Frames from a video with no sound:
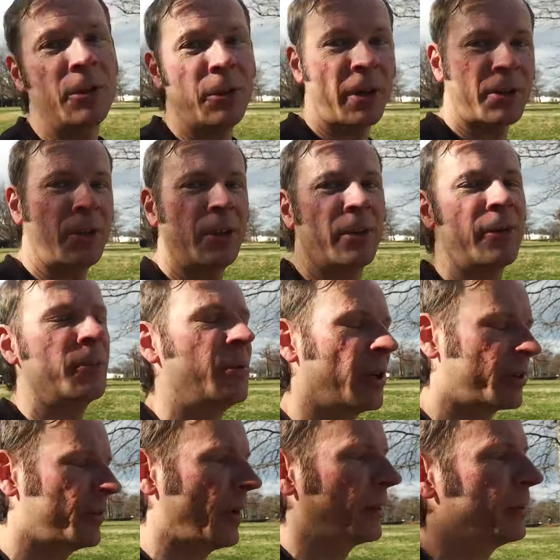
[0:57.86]
Drex here from
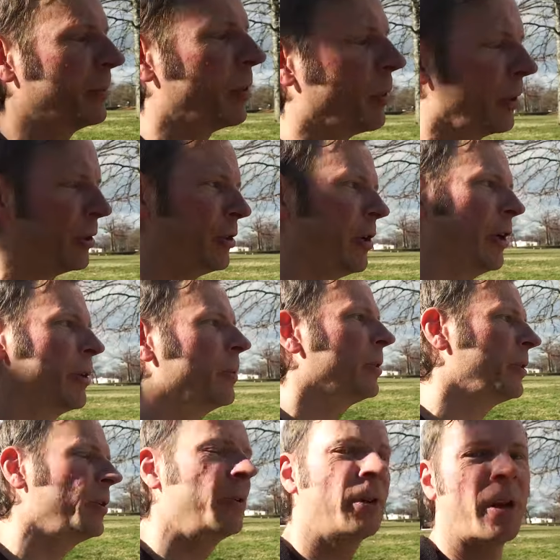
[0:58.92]
Drex Factor Poi, sharing
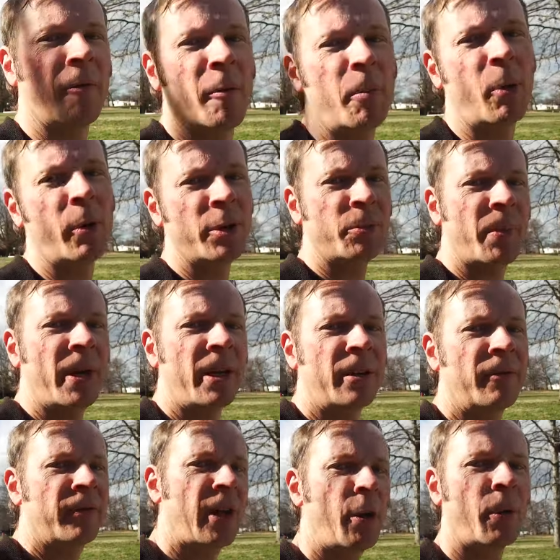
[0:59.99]
with you the love of Poi Spinning
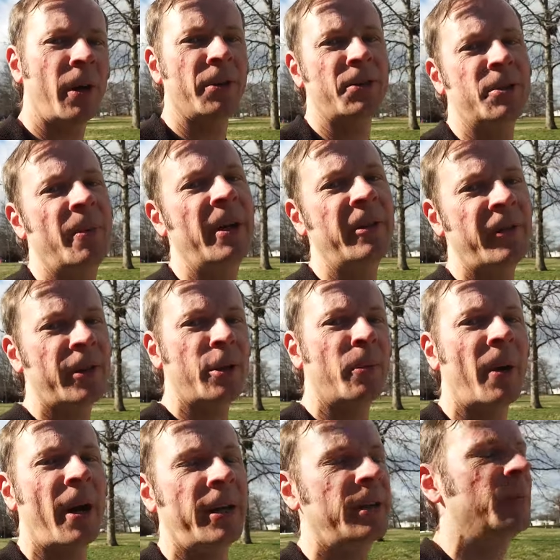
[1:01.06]
and Flow Arts to benefit your
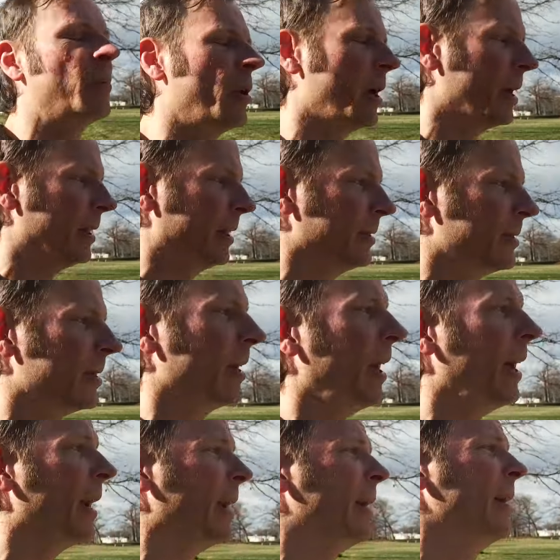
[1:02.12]
body and brain. And
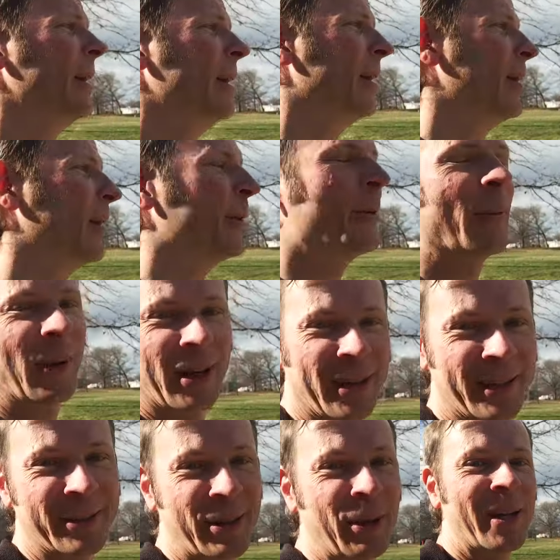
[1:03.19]
today, oh, we're
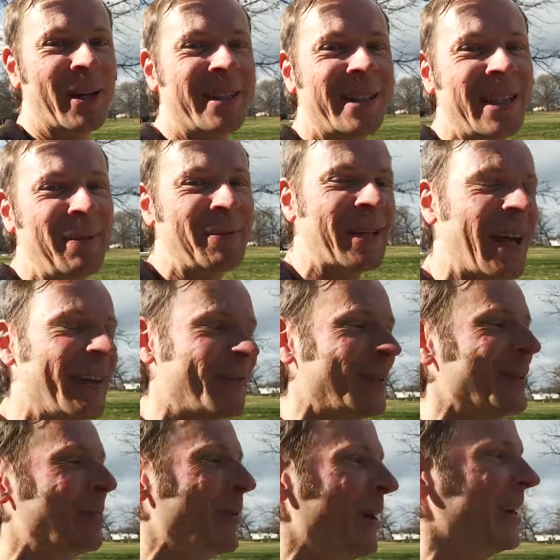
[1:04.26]
going a deep dive
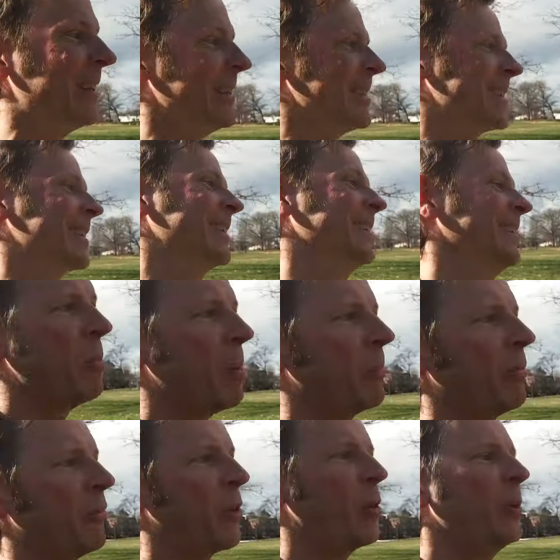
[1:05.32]
into brains. But
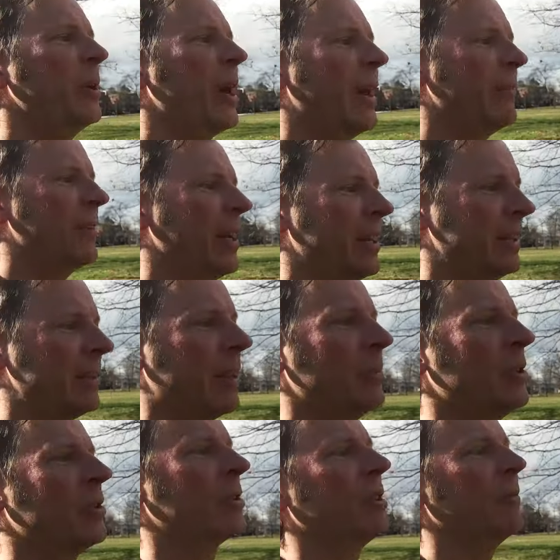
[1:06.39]
before we dive in, let
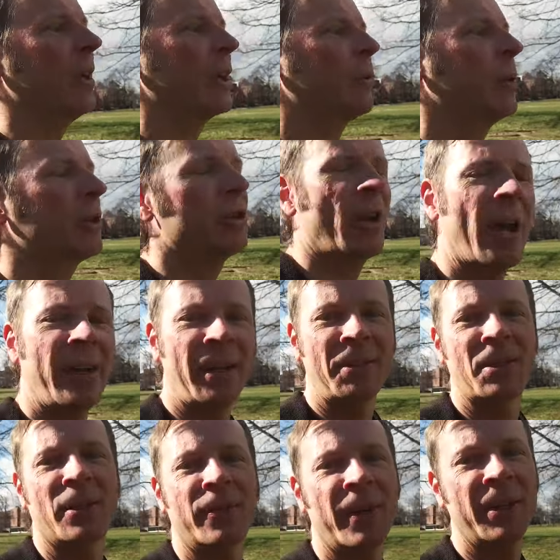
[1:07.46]
me just give a quick shout
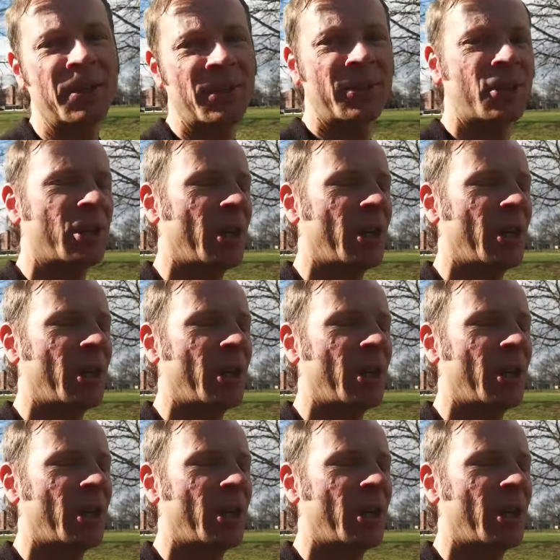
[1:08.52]
out to the friends of the